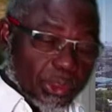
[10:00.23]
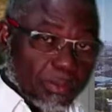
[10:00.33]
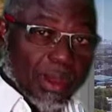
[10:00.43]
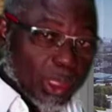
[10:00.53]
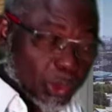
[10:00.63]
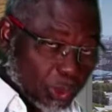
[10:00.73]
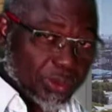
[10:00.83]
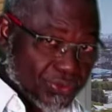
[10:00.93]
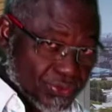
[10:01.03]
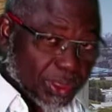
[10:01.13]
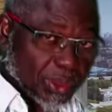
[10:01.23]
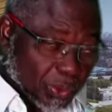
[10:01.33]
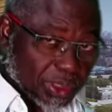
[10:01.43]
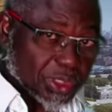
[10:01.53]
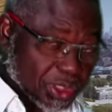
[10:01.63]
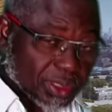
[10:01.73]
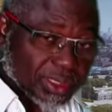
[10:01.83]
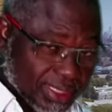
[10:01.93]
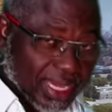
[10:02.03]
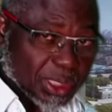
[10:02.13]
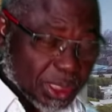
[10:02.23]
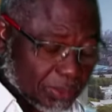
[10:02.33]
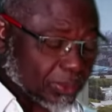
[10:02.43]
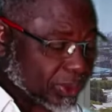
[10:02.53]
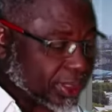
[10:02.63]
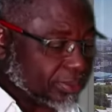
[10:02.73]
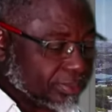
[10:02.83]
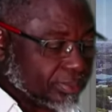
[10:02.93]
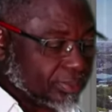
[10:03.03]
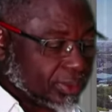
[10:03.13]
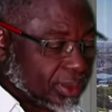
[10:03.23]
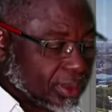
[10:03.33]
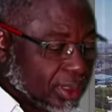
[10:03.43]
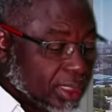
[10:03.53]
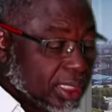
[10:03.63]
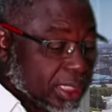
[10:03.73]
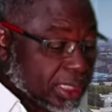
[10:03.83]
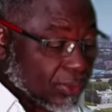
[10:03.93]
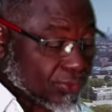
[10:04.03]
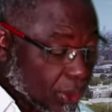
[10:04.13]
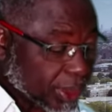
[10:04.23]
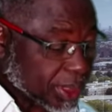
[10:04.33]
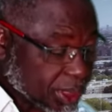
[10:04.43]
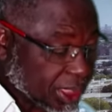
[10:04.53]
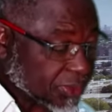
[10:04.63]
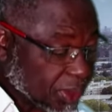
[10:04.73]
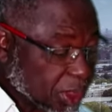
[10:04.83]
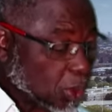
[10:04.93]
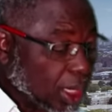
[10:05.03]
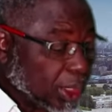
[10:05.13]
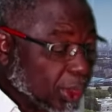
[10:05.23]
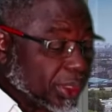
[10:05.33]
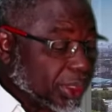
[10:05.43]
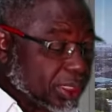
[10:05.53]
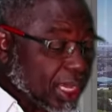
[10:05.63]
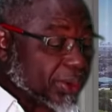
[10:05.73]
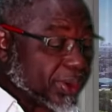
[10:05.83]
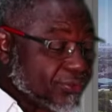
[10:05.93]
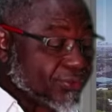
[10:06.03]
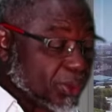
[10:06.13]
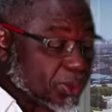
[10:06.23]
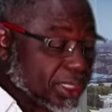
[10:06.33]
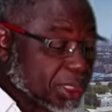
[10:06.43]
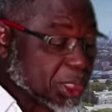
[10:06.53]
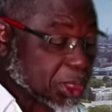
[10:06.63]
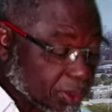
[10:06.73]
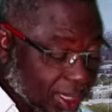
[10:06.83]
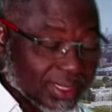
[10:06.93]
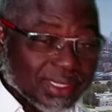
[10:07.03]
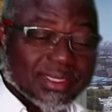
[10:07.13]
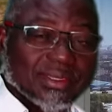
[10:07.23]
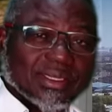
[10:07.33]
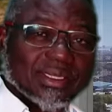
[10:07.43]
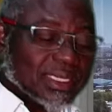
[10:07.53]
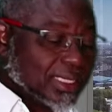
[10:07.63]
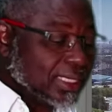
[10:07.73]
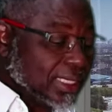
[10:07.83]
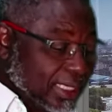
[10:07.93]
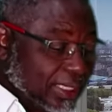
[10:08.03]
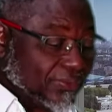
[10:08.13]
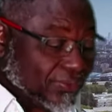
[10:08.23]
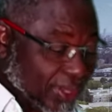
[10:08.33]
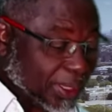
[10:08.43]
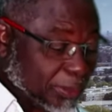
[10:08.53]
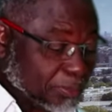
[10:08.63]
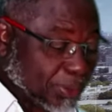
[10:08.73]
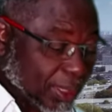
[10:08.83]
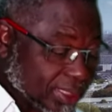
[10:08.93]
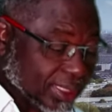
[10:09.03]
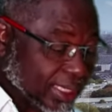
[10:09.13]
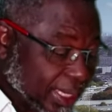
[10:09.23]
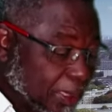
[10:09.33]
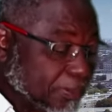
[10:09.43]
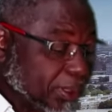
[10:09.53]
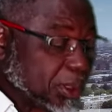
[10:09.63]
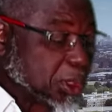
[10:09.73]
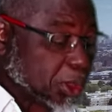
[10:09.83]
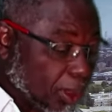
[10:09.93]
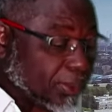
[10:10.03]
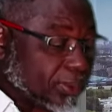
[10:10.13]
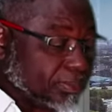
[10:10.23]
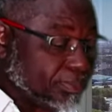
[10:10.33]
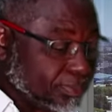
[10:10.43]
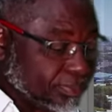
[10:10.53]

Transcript: your mouth will be filled with testimony. Psalm 46 verse 1, God is our refuge and strength, a very present help in trouble.